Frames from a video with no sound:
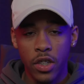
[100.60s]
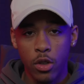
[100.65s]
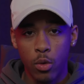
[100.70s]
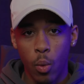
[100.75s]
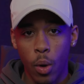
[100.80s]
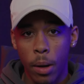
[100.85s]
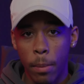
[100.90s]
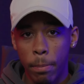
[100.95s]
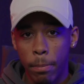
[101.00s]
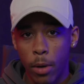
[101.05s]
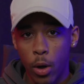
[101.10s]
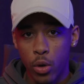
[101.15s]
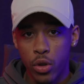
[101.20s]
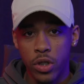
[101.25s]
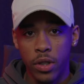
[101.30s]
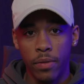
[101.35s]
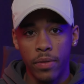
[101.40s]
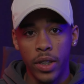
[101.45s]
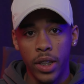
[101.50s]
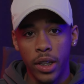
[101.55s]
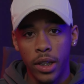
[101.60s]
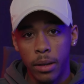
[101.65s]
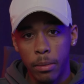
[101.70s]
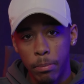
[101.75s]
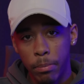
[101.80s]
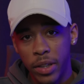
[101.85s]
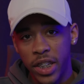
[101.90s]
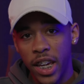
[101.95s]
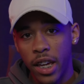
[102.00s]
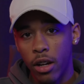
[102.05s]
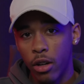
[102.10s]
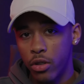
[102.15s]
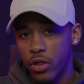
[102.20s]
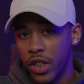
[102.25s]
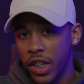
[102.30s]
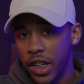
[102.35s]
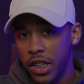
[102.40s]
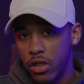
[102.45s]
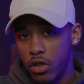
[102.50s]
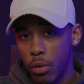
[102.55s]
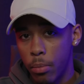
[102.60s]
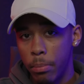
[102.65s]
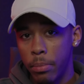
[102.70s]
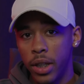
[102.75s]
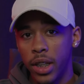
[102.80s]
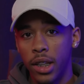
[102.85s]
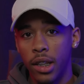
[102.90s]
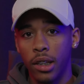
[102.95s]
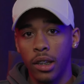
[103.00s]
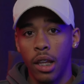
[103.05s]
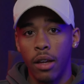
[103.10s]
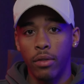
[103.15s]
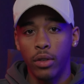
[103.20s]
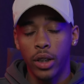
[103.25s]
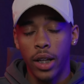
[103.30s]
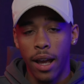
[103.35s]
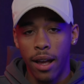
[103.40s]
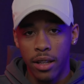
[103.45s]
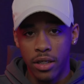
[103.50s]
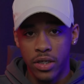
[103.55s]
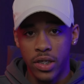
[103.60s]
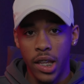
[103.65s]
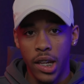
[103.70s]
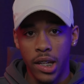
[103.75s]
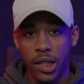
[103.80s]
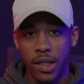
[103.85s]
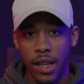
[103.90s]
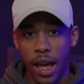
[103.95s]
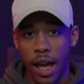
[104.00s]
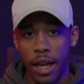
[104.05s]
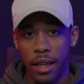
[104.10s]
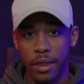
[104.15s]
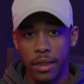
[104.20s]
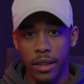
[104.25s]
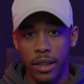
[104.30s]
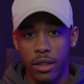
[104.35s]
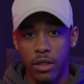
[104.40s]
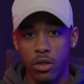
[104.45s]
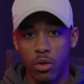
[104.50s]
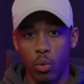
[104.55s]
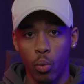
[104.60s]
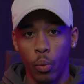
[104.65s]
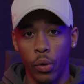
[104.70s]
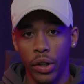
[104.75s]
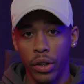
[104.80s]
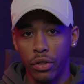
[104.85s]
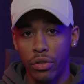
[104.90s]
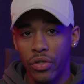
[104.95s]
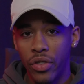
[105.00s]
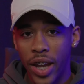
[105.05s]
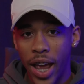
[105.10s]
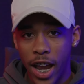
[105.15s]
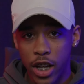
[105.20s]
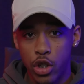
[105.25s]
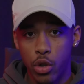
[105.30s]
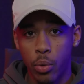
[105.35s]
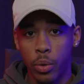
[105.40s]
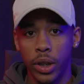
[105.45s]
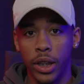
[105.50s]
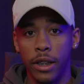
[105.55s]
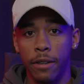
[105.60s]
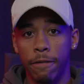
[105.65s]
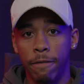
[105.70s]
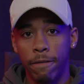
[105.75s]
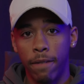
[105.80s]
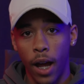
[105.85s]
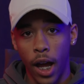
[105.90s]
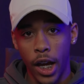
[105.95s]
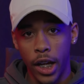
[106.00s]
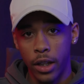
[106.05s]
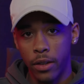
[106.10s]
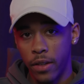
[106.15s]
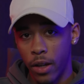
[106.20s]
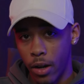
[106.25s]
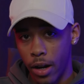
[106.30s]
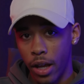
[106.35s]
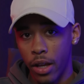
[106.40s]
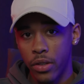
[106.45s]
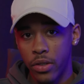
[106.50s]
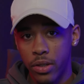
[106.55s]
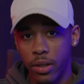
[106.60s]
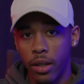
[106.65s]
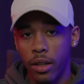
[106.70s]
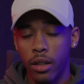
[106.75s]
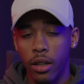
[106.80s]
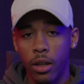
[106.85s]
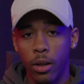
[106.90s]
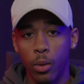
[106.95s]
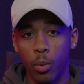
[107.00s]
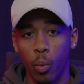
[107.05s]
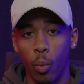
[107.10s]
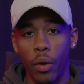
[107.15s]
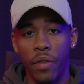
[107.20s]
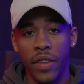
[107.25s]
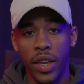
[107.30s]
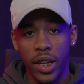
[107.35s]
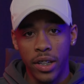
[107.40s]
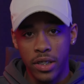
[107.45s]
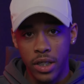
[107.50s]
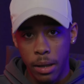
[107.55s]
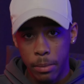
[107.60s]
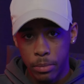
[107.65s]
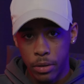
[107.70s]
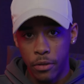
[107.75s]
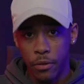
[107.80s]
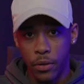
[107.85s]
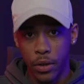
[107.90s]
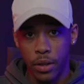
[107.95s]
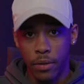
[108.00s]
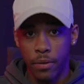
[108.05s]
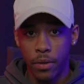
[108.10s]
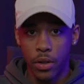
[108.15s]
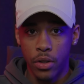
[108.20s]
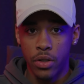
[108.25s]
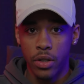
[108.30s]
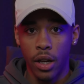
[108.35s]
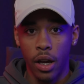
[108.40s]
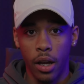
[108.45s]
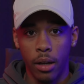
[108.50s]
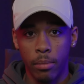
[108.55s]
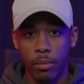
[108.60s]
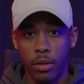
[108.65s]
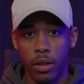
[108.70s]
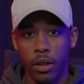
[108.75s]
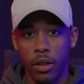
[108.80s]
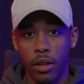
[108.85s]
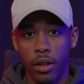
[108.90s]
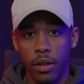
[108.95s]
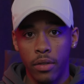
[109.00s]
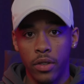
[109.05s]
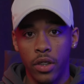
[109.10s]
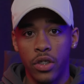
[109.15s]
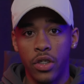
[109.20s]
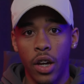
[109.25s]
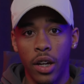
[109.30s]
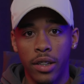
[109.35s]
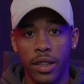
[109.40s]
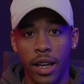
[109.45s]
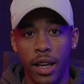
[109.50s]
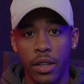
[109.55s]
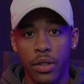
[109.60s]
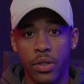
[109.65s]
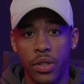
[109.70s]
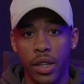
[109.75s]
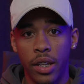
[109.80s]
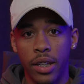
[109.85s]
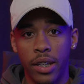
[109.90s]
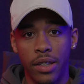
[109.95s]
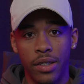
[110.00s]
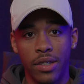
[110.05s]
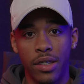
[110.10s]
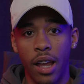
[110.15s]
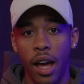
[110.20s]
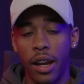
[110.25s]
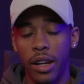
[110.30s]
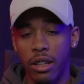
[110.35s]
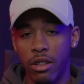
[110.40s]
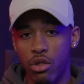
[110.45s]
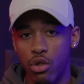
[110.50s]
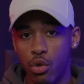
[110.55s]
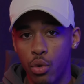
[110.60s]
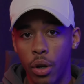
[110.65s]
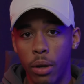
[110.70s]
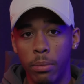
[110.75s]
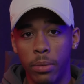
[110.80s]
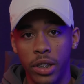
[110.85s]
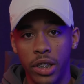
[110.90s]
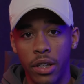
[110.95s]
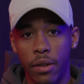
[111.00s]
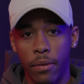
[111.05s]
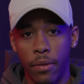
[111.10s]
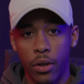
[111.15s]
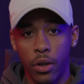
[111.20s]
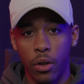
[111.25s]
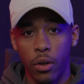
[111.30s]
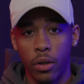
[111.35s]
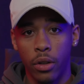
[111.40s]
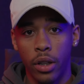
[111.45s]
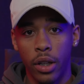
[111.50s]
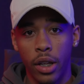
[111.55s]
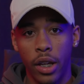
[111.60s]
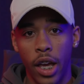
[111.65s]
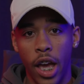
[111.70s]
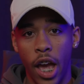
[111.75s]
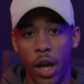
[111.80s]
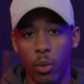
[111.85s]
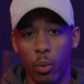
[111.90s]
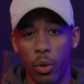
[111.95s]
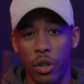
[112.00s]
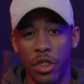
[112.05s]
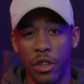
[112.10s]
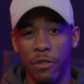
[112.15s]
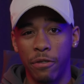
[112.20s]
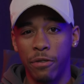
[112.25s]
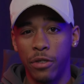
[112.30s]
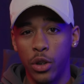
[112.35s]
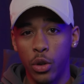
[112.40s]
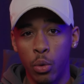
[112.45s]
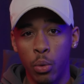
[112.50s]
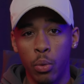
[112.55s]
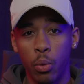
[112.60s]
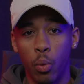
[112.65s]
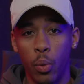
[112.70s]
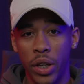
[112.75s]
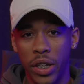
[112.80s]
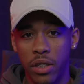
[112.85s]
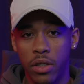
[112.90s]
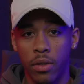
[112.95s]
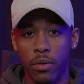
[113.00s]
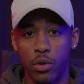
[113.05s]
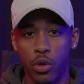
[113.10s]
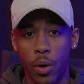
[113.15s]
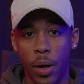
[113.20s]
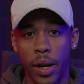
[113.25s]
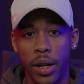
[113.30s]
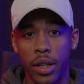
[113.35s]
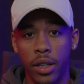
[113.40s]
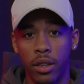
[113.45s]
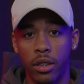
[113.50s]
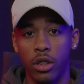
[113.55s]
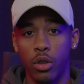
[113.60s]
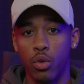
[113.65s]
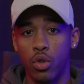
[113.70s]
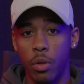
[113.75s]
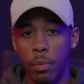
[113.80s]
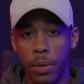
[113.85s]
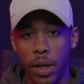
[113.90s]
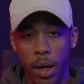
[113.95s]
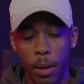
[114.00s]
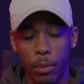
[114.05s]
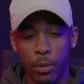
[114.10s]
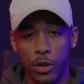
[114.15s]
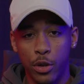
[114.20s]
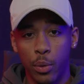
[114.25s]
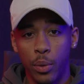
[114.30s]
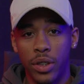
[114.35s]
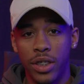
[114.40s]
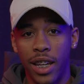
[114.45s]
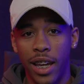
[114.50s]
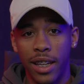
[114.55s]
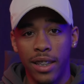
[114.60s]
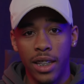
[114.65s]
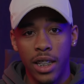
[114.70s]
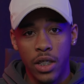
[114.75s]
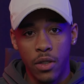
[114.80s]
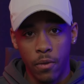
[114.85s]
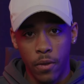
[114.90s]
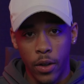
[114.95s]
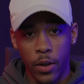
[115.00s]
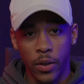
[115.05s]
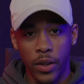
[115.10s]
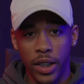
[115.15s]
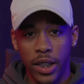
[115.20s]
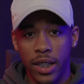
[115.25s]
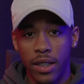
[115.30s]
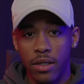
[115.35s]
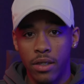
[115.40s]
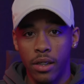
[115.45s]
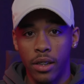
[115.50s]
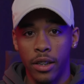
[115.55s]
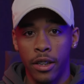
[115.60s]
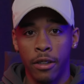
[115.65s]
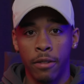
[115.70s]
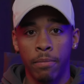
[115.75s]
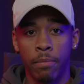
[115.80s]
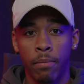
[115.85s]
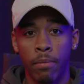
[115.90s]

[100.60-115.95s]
is where most of the beginner to intermediate level calisthenics athletes will naturally find their L-Sit when they attempt it for the first time. The tucked L-Sit is not extremely difficult, and with a few weeks of training, you should be able to attain this fairly easily.